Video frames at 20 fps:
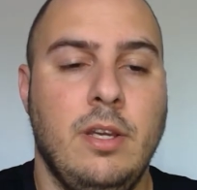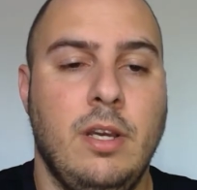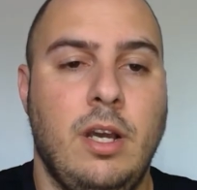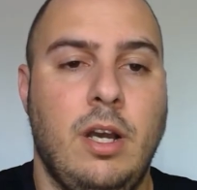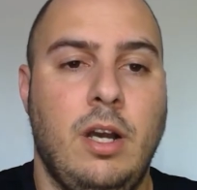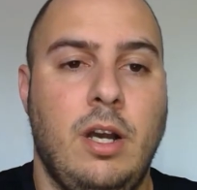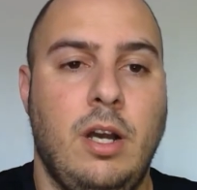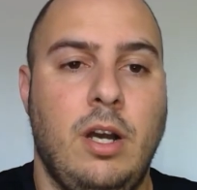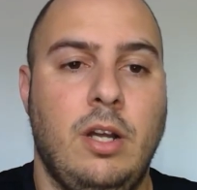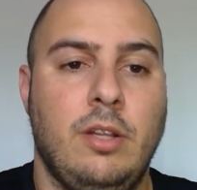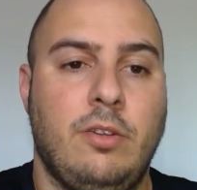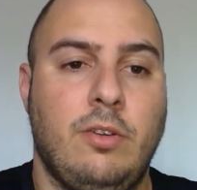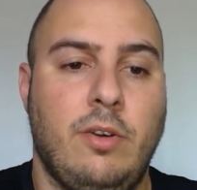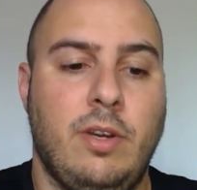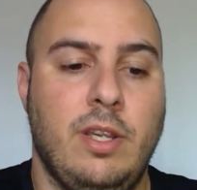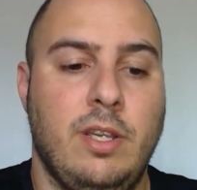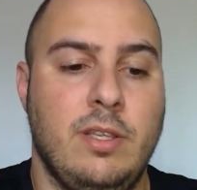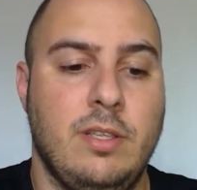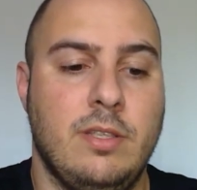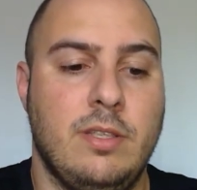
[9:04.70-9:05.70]
under
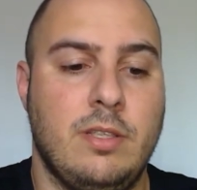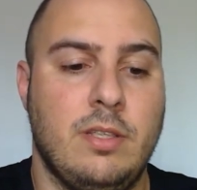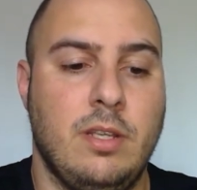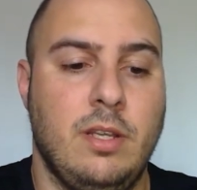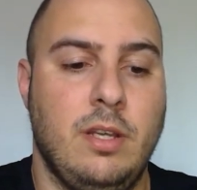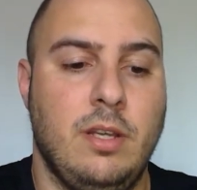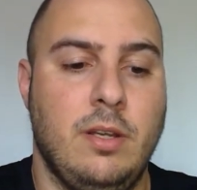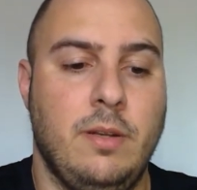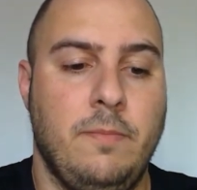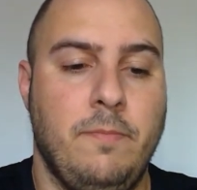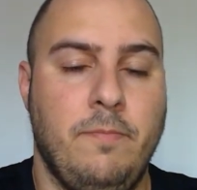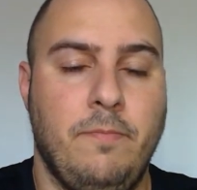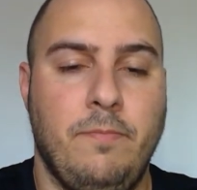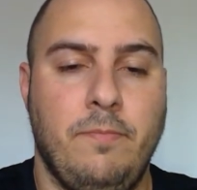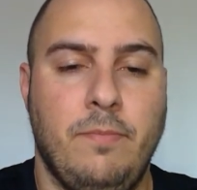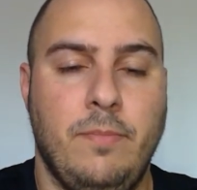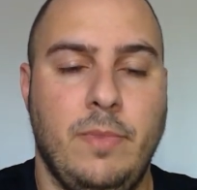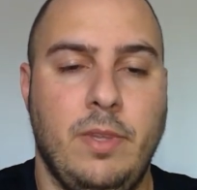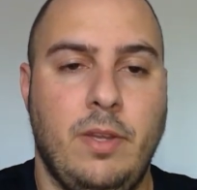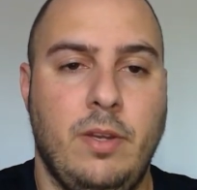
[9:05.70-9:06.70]
his
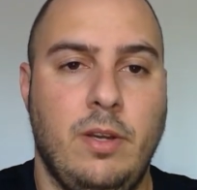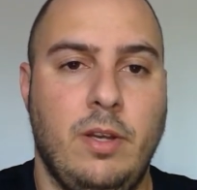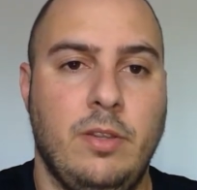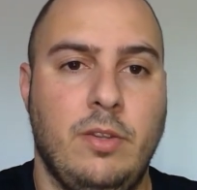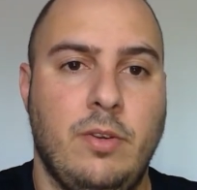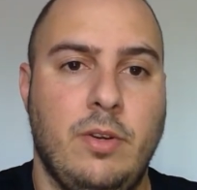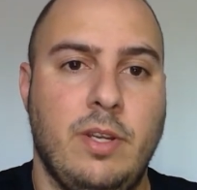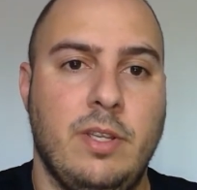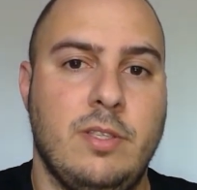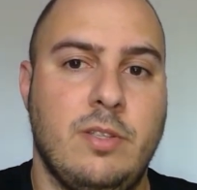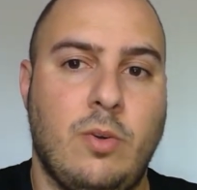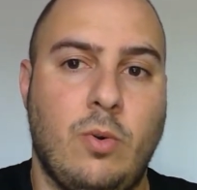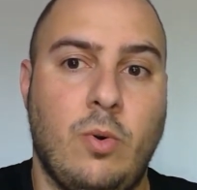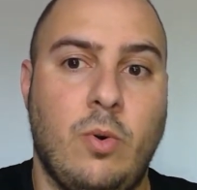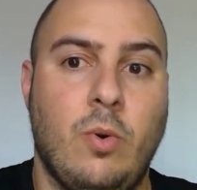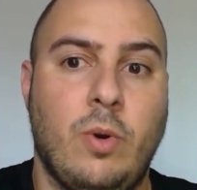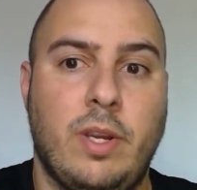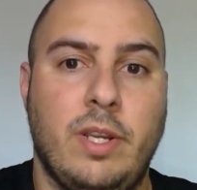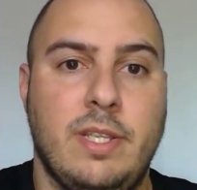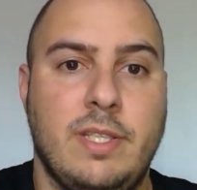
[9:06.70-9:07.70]

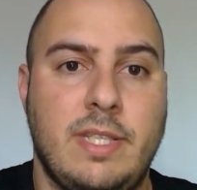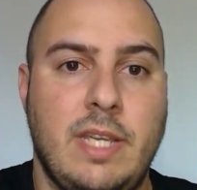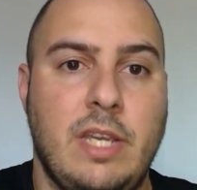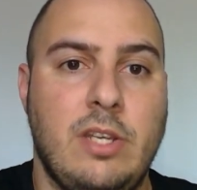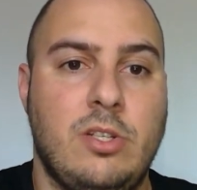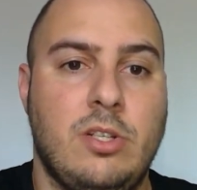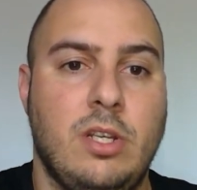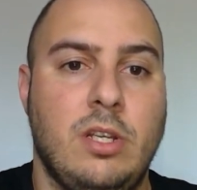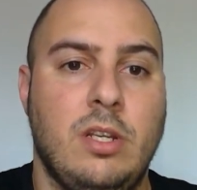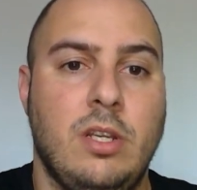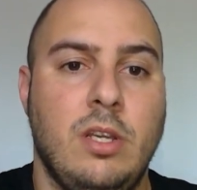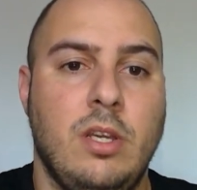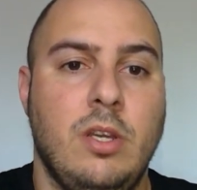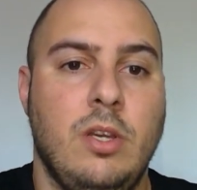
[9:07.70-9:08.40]
organization,